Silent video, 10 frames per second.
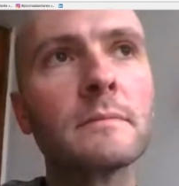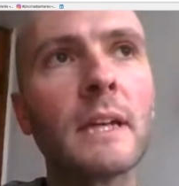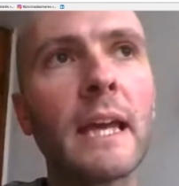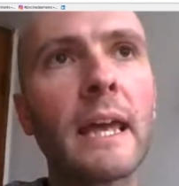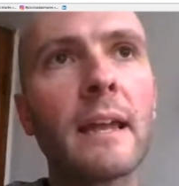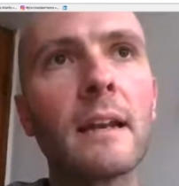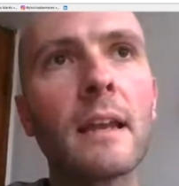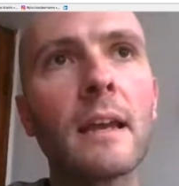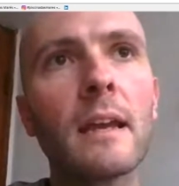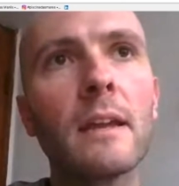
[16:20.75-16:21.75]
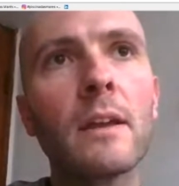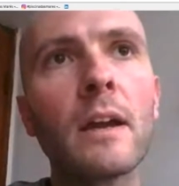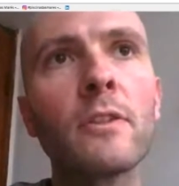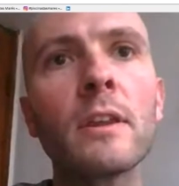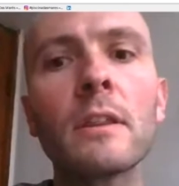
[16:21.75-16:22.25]
And I
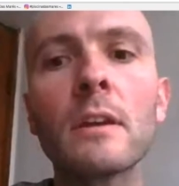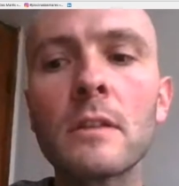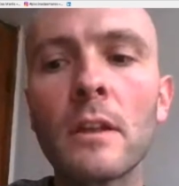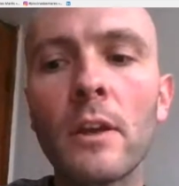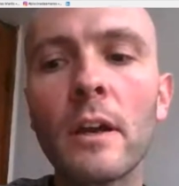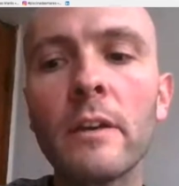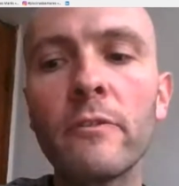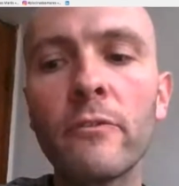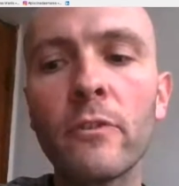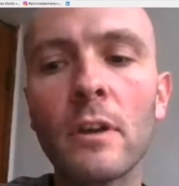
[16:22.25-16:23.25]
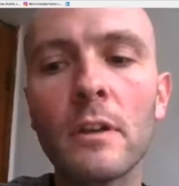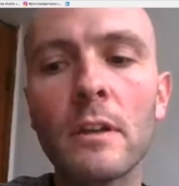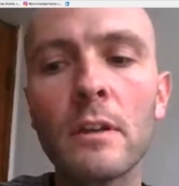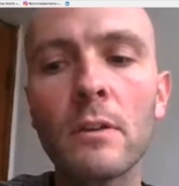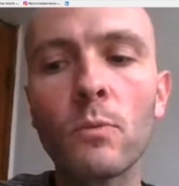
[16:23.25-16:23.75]
think there's a lot of
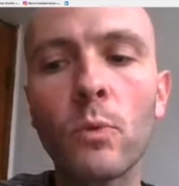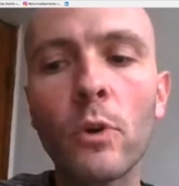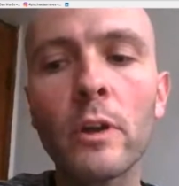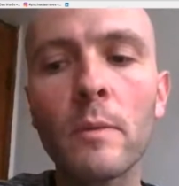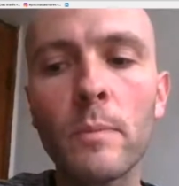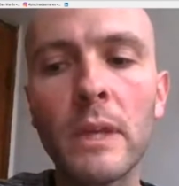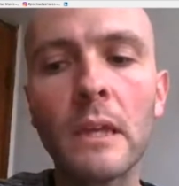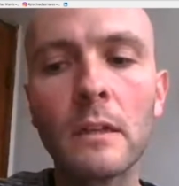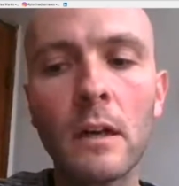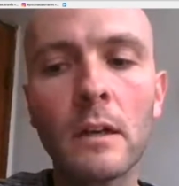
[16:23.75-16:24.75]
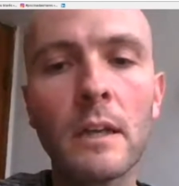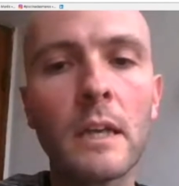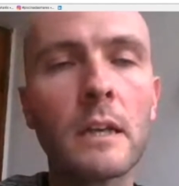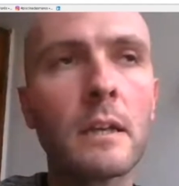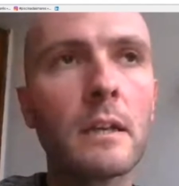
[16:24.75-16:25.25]
work being done
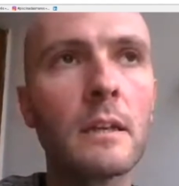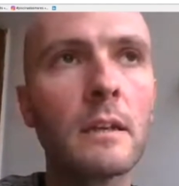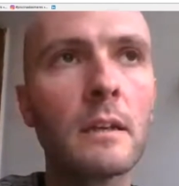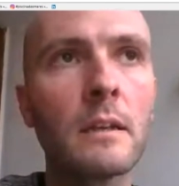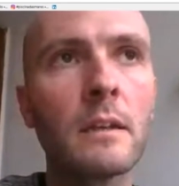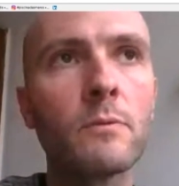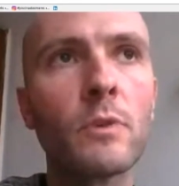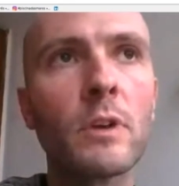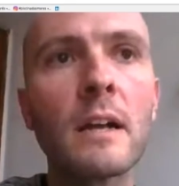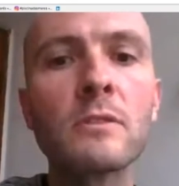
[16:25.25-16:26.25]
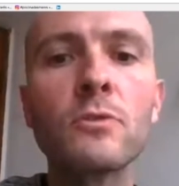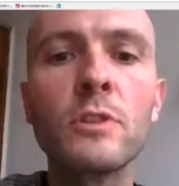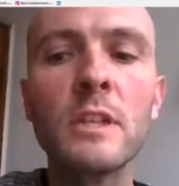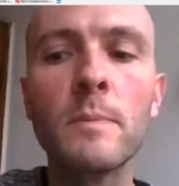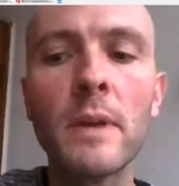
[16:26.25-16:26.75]
in regards
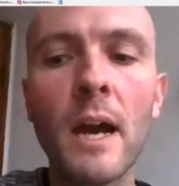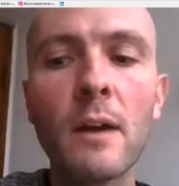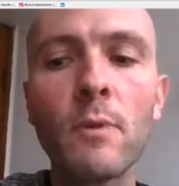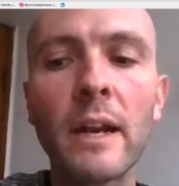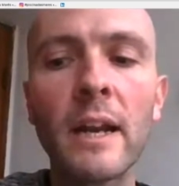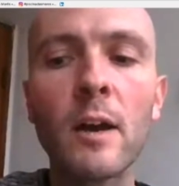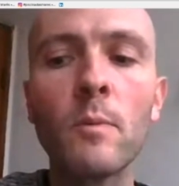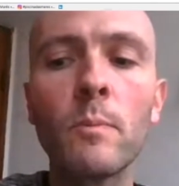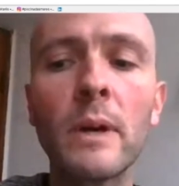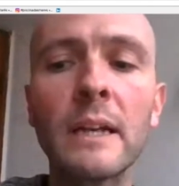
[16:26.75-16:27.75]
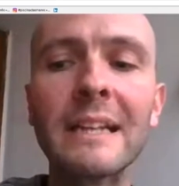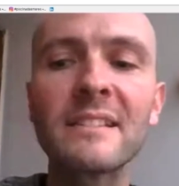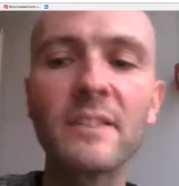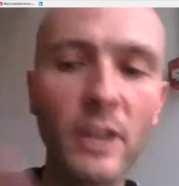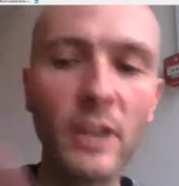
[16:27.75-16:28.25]
to GDPR right now, but
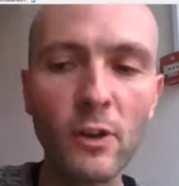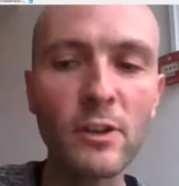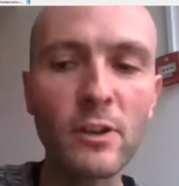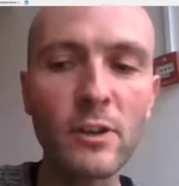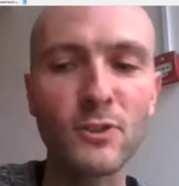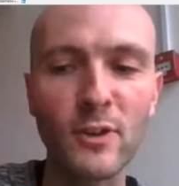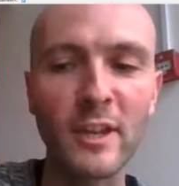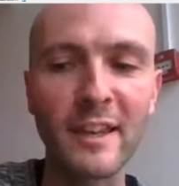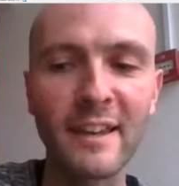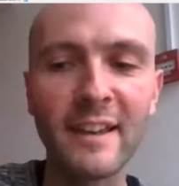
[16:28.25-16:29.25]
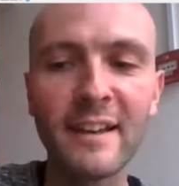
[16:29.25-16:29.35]
it's the lawyers talking.